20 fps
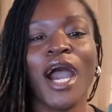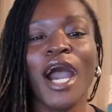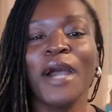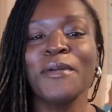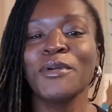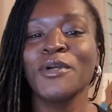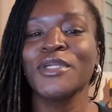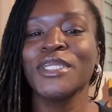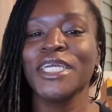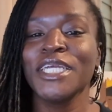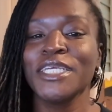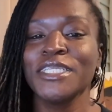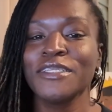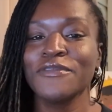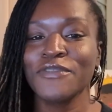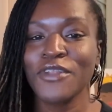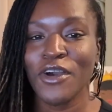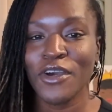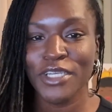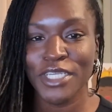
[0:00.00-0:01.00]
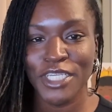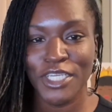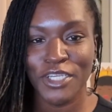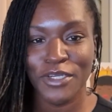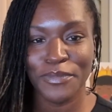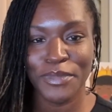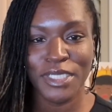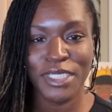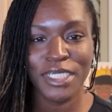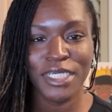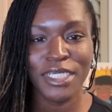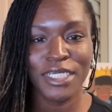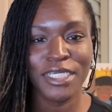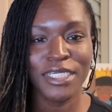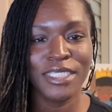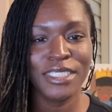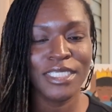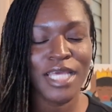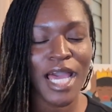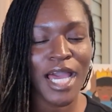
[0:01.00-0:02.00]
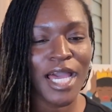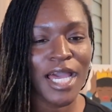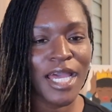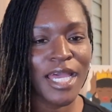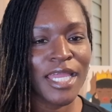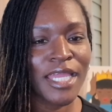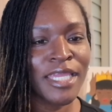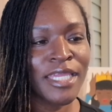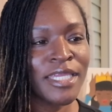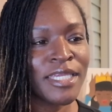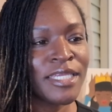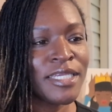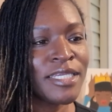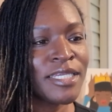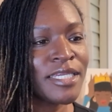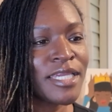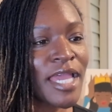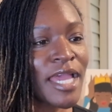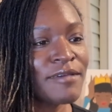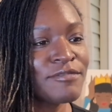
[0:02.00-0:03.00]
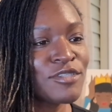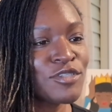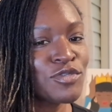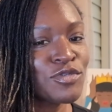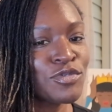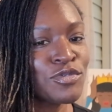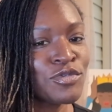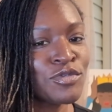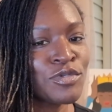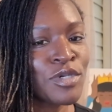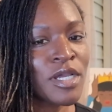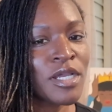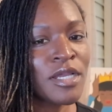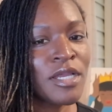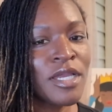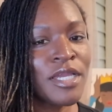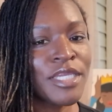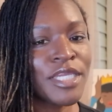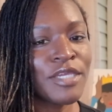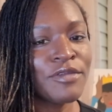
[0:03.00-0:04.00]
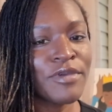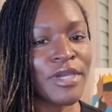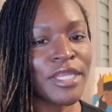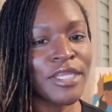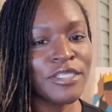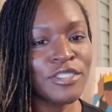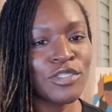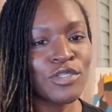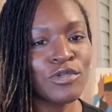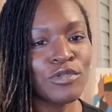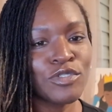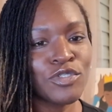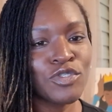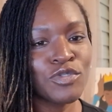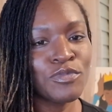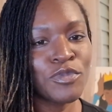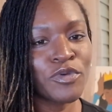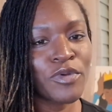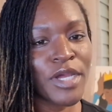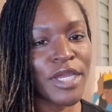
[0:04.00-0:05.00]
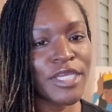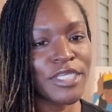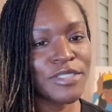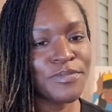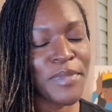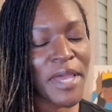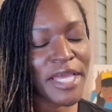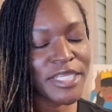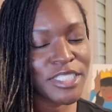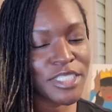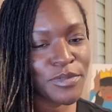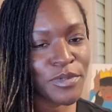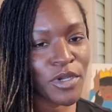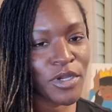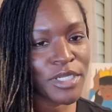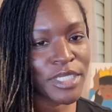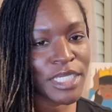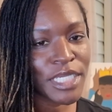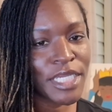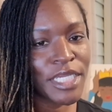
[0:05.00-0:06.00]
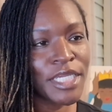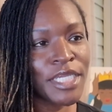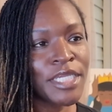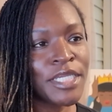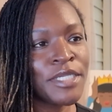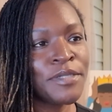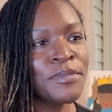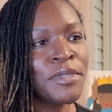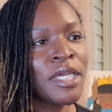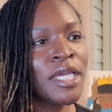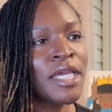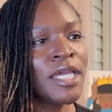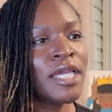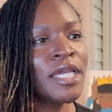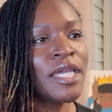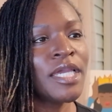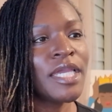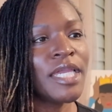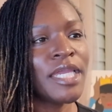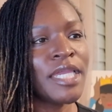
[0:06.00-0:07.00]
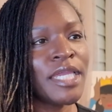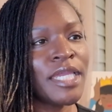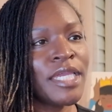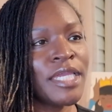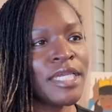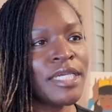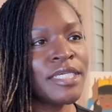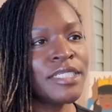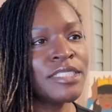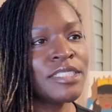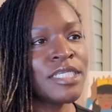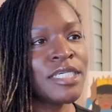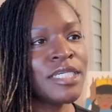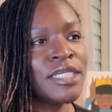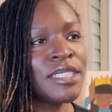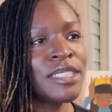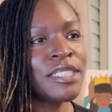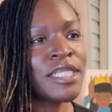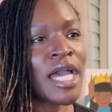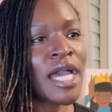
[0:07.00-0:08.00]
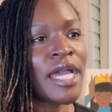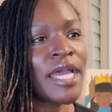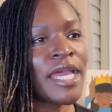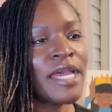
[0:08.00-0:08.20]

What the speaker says: I'm going to end the vlog here because I have to get ready to go to Mariah's basketball game. And then I